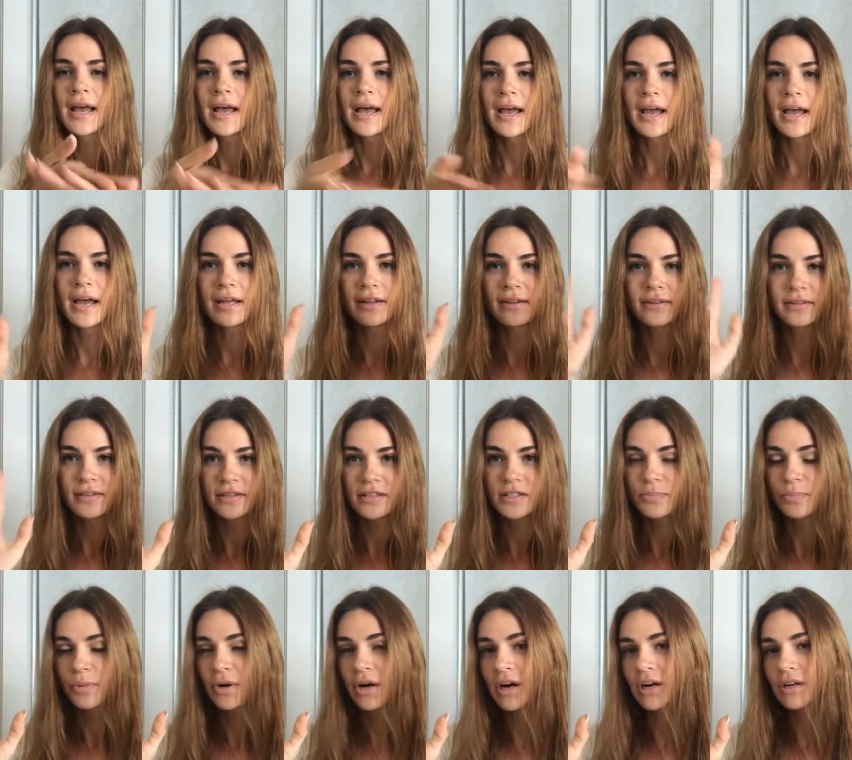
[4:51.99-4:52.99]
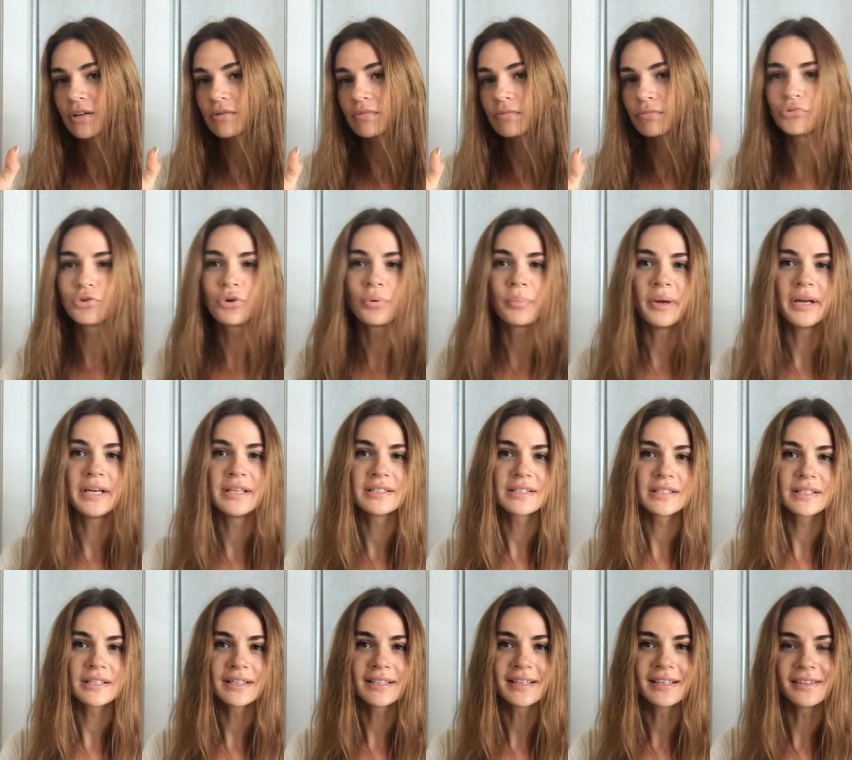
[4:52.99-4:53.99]
and this part
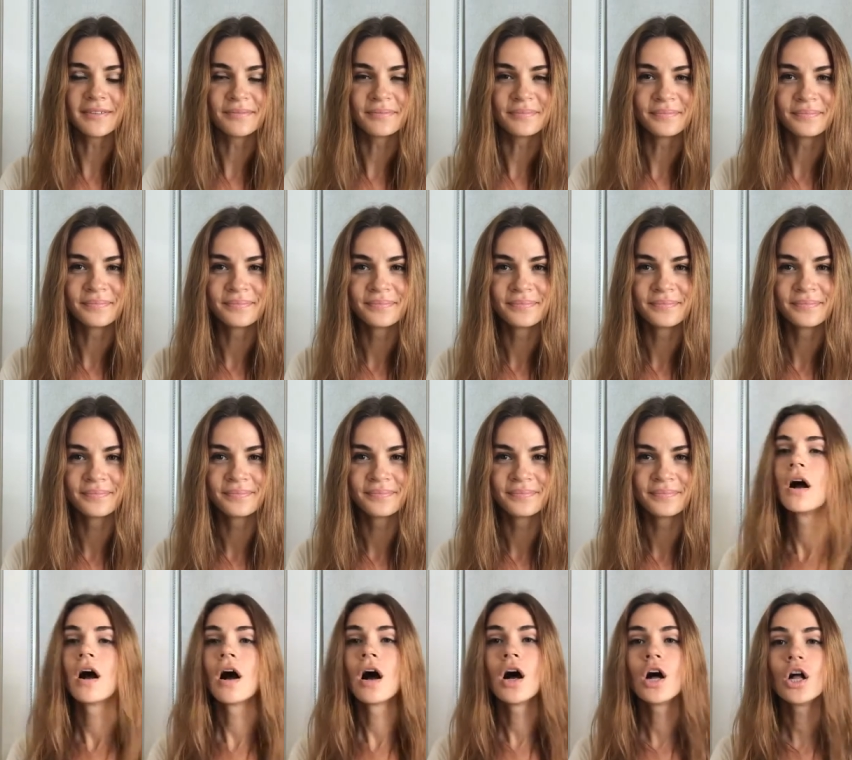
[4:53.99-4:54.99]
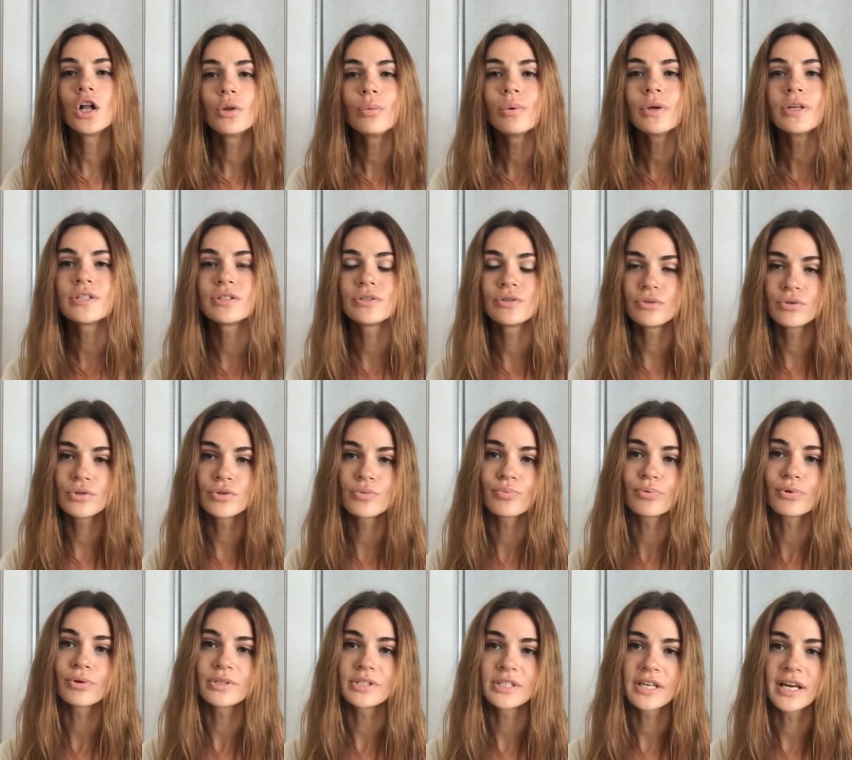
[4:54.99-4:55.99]
remains clean. Always use
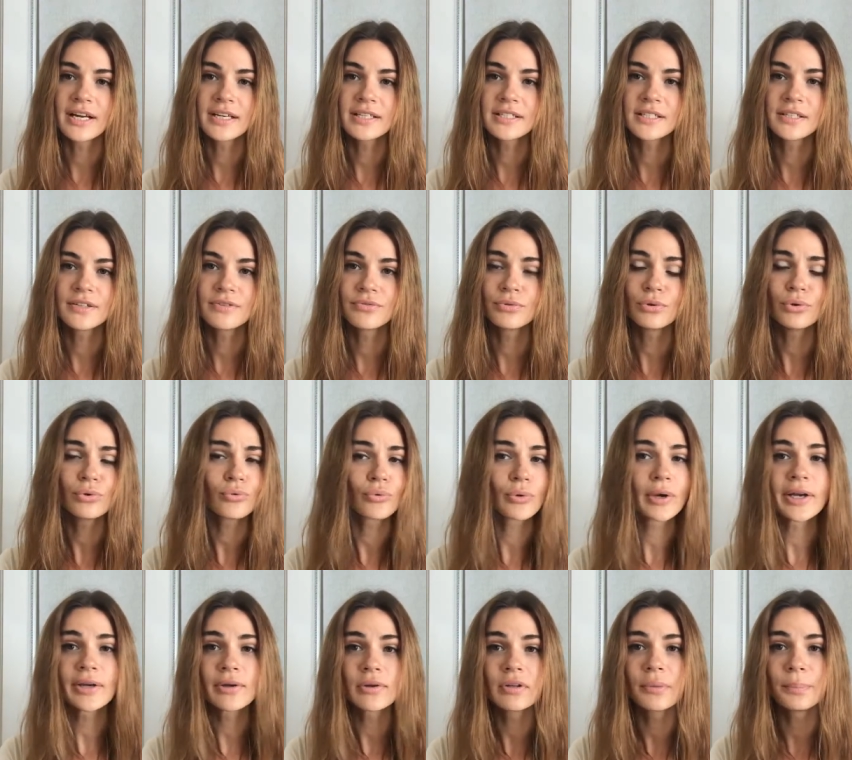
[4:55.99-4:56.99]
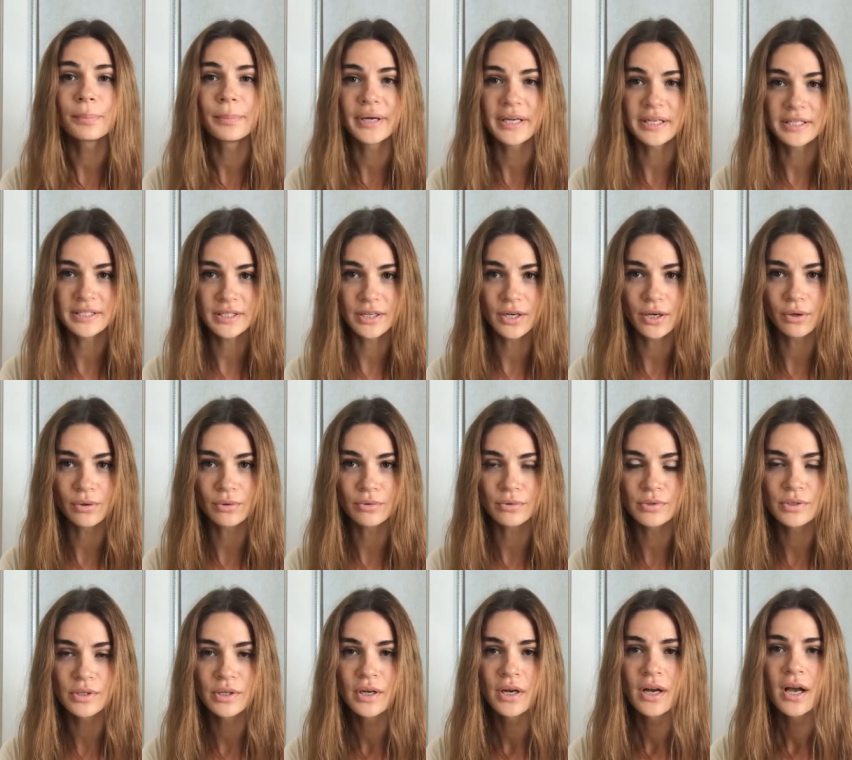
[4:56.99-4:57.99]
protective or regular base
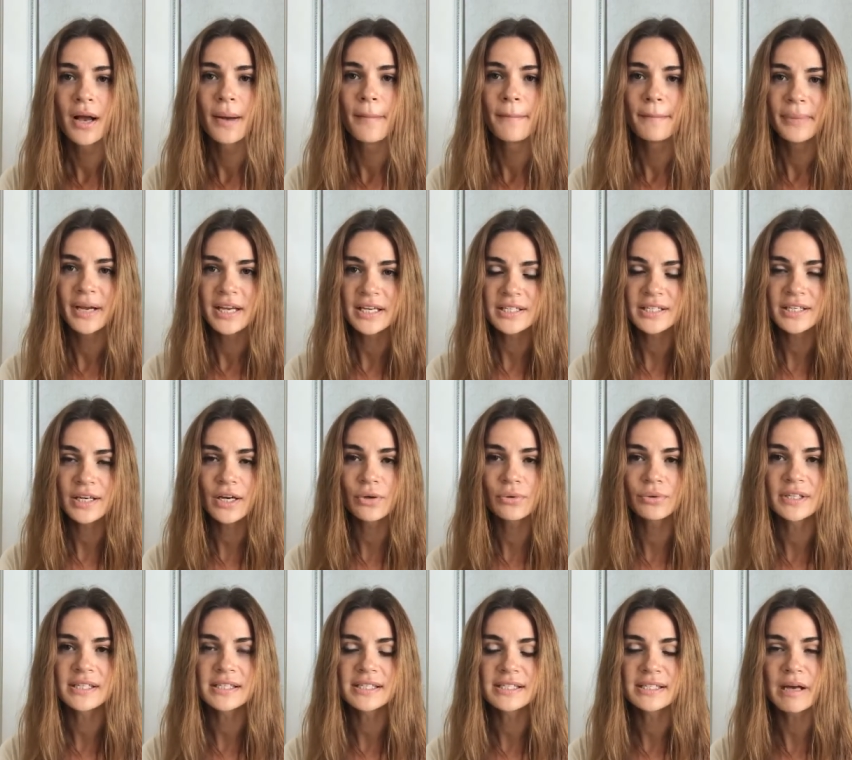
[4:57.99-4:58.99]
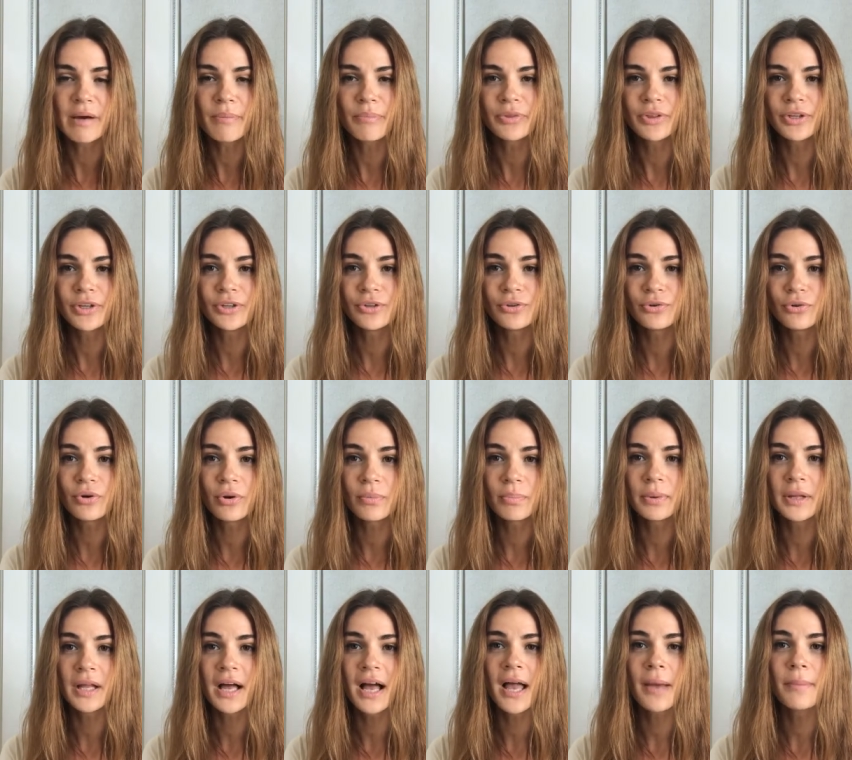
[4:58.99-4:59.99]
coat. Base coat is something you
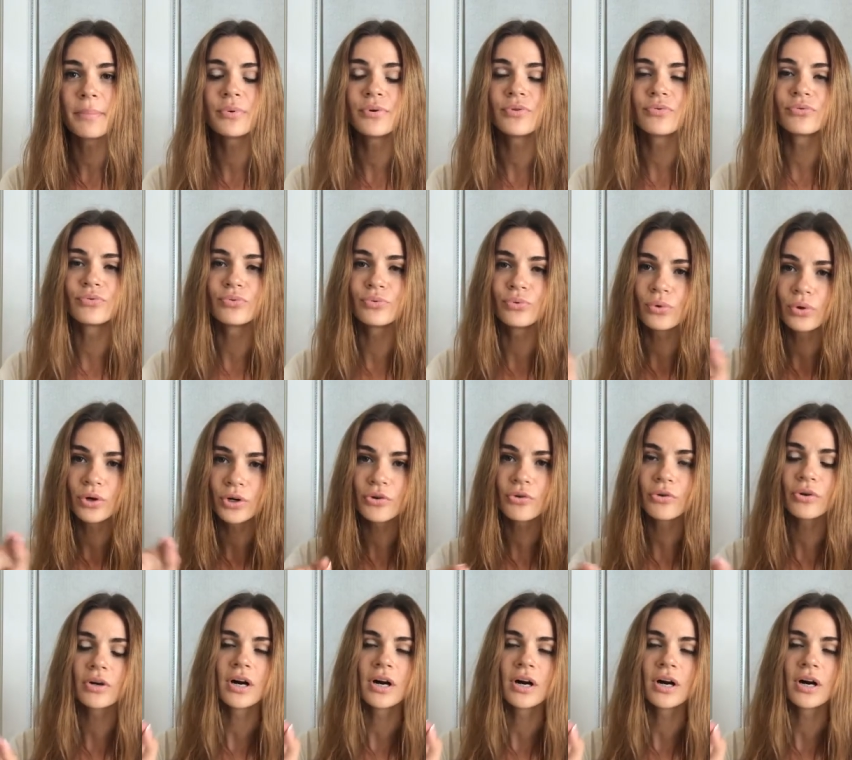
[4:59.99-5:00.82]
apply before you